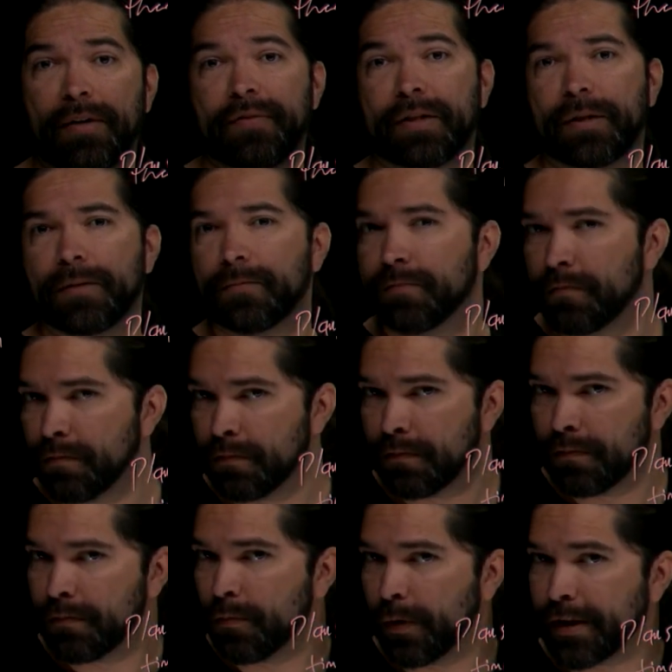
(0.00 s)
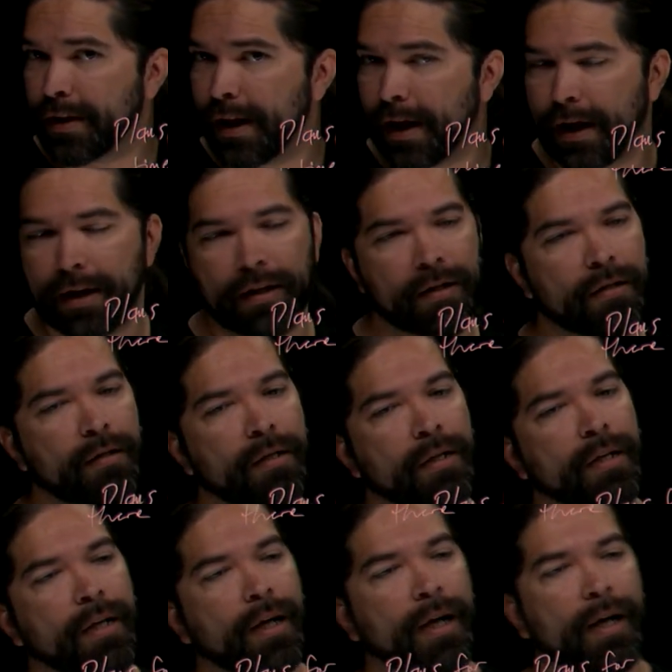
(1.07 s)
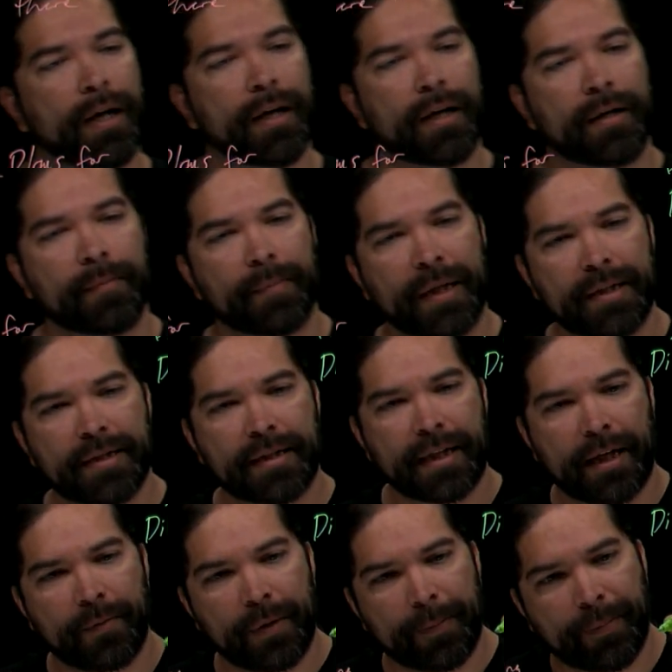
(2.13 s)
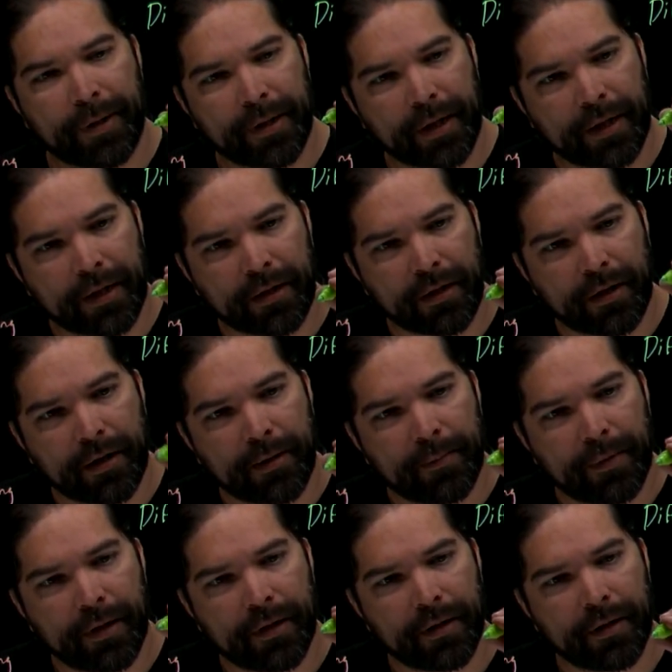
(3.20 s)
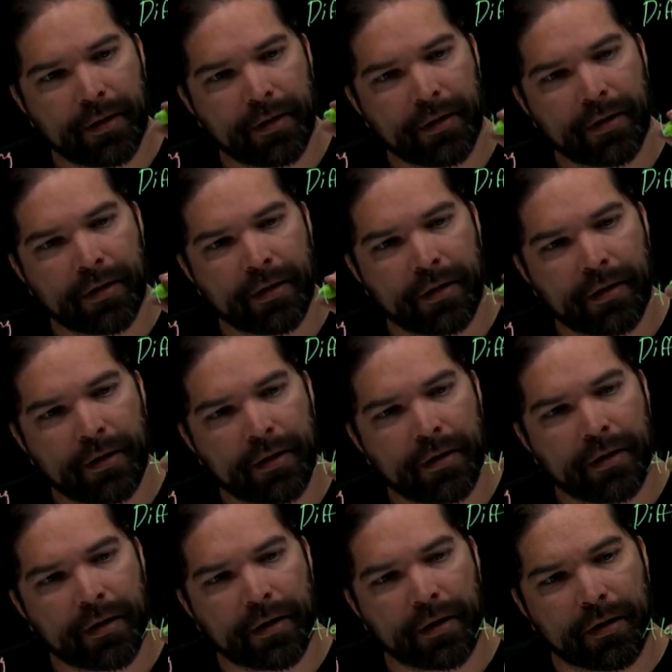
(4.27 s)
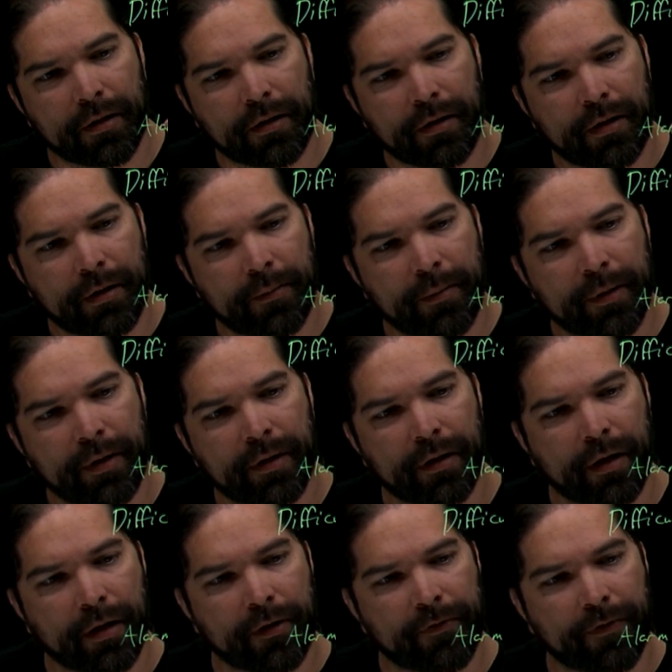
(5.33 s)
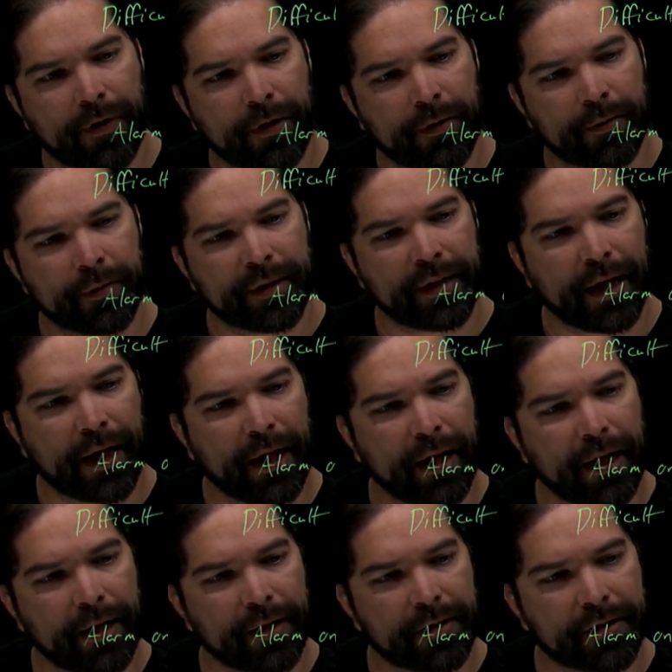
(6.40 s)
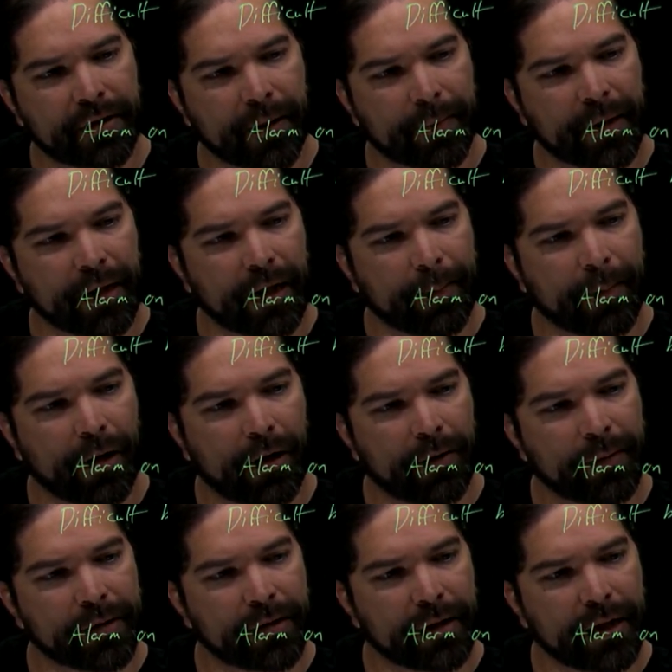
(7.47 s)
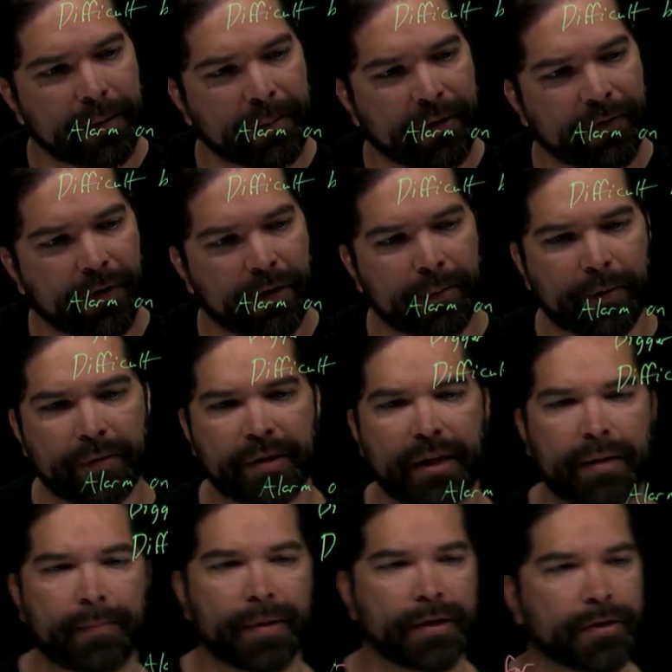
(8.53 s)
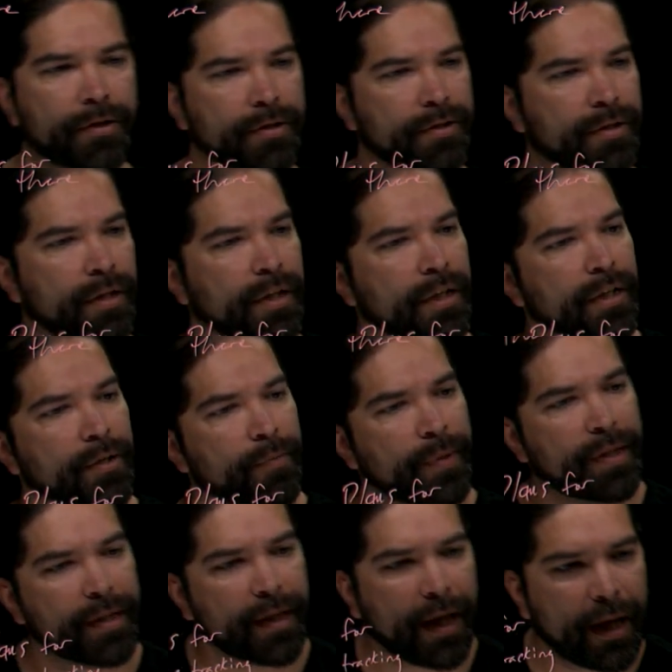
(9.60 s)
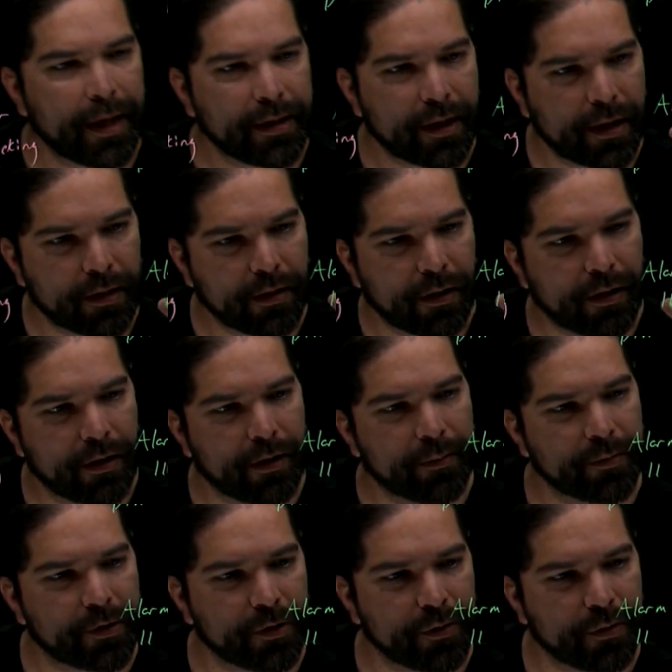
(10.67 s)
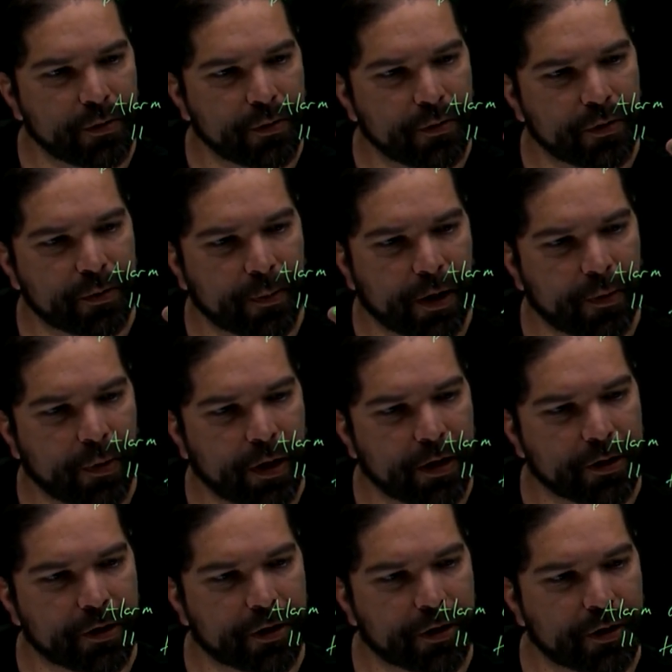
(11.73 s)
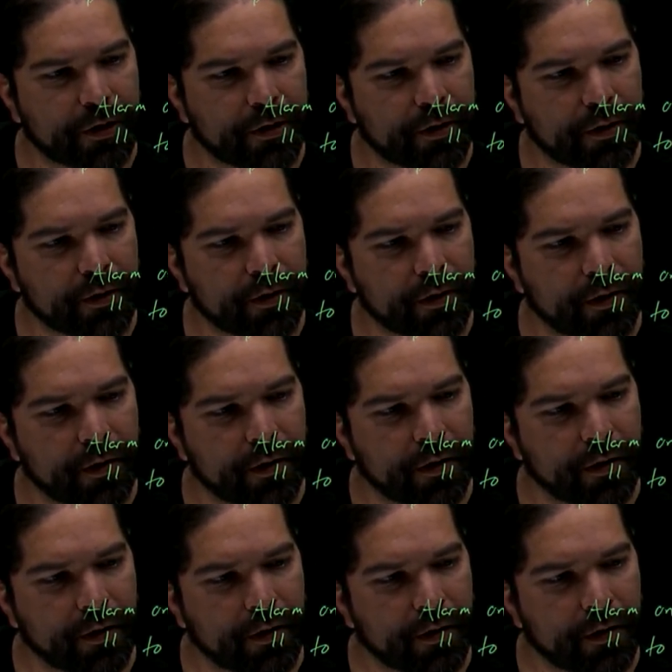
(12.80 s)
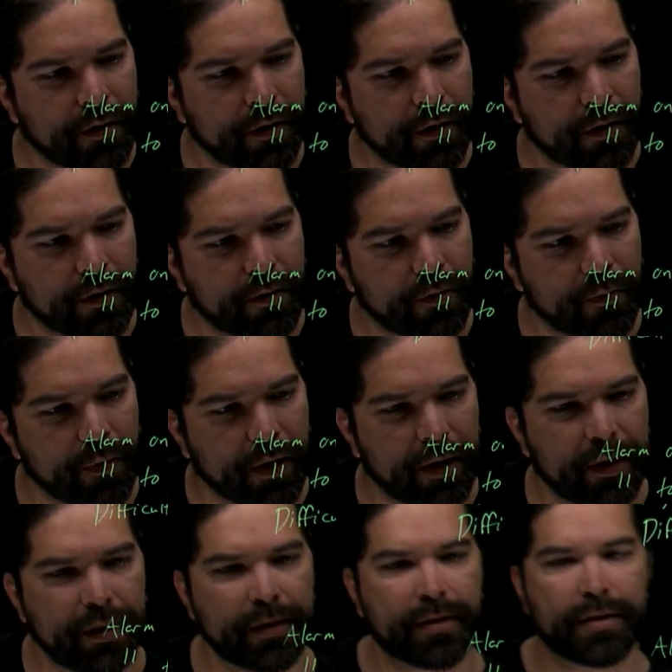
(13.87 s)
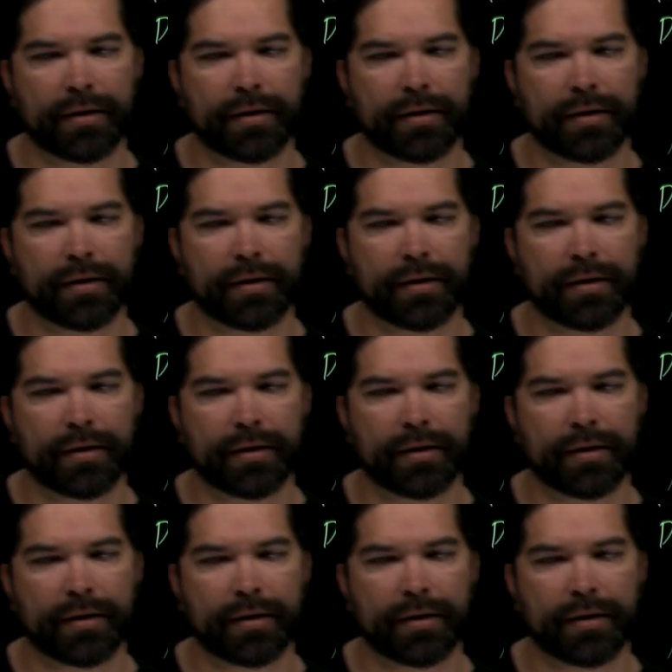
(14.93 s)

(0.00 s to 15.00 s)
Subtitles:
here? What's that I hear? Let's say we put an alarm on phone. Yay, there's something. I'm always looking at my phone. I'm always taking pictures. We can add that alarm to smartwatch. Right?